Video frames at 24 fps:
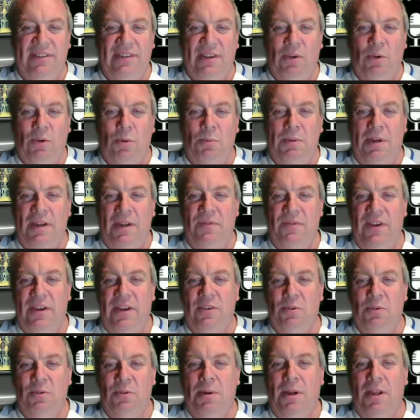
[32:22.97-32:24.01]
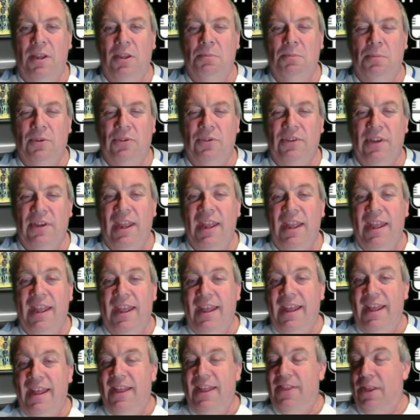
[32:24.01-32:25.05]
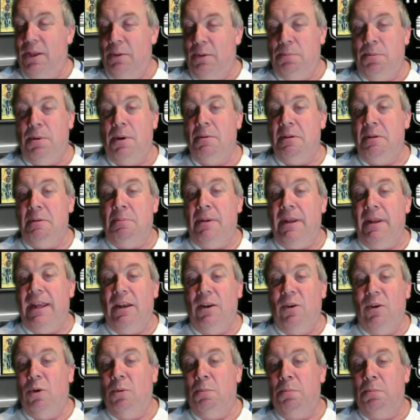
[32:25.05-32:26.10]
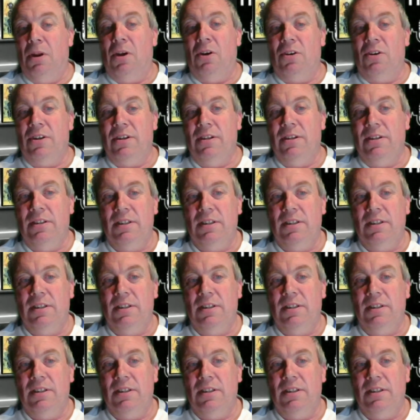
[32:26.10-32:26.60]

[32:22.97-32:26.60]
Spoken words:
I hope Latvia don't part the bus. They'll probably play a low block.